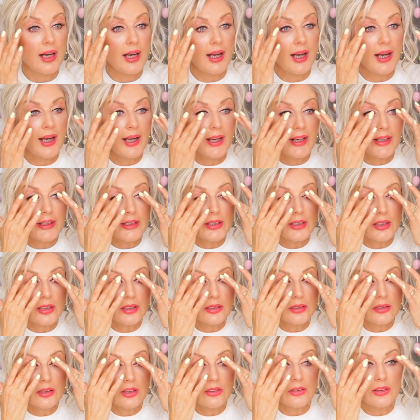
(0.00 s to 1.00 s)
I
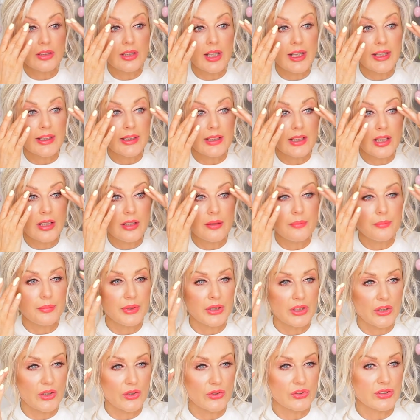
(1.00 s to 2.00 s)
don't like it
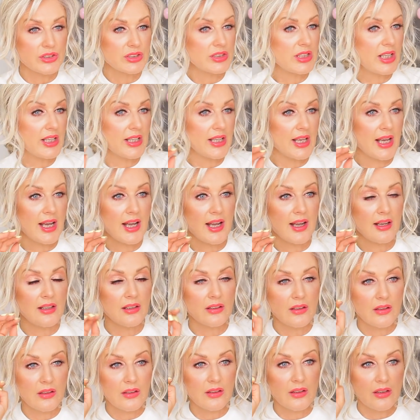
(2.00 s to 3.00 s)
because they are
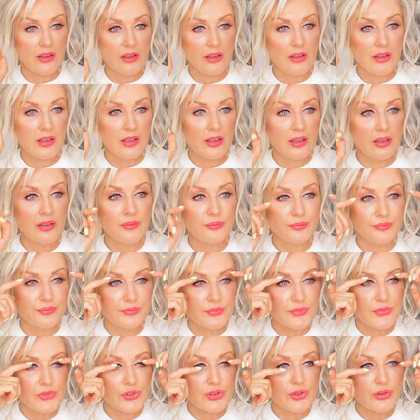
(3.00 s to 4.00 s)

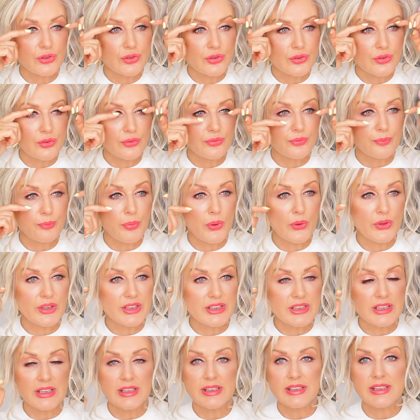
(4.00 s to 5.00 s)
sort of
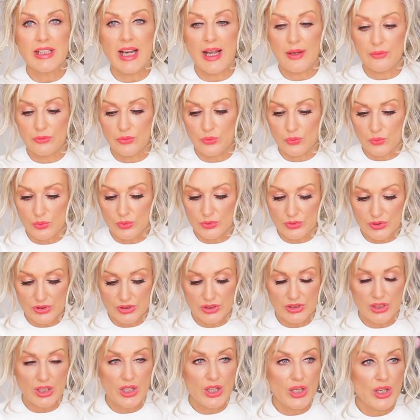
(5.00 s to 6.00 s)
pointing
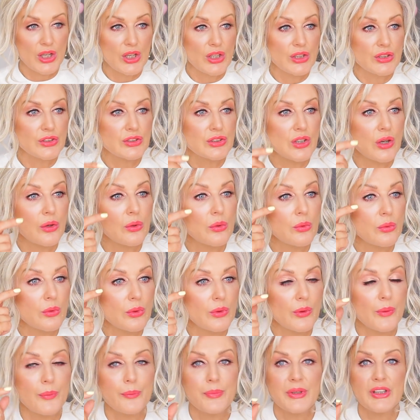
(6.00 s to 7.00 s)
downwards.
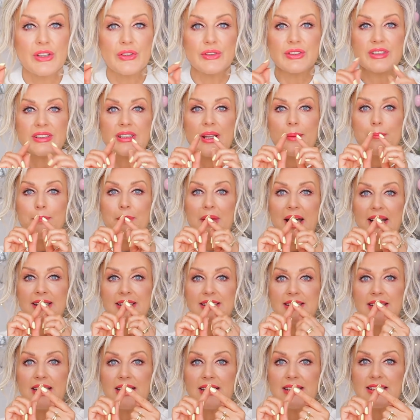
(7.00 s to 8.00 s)
So because the
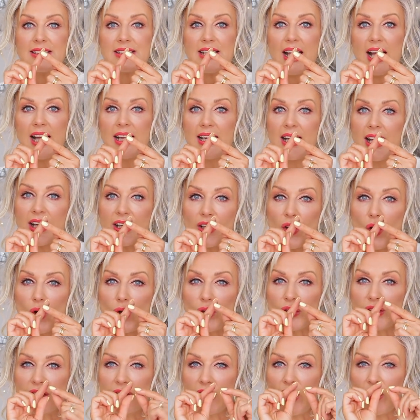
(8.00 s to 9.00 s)
magnets are like
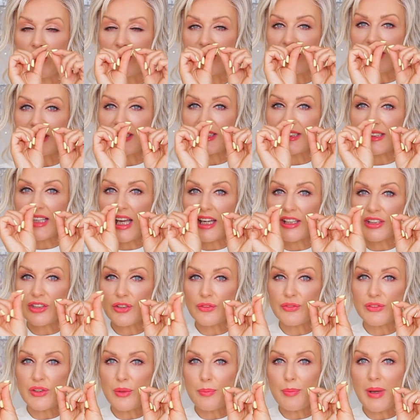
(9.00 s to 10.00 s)
on, on the side
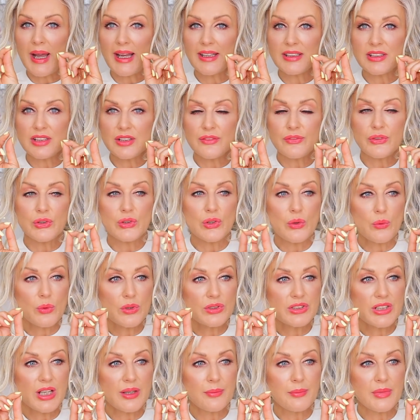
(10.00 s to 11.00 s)
of the band, if you know
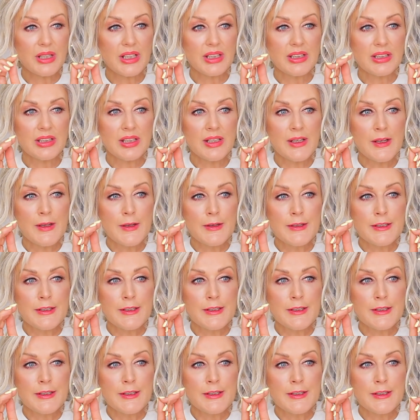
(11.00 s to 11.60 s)
what I mean,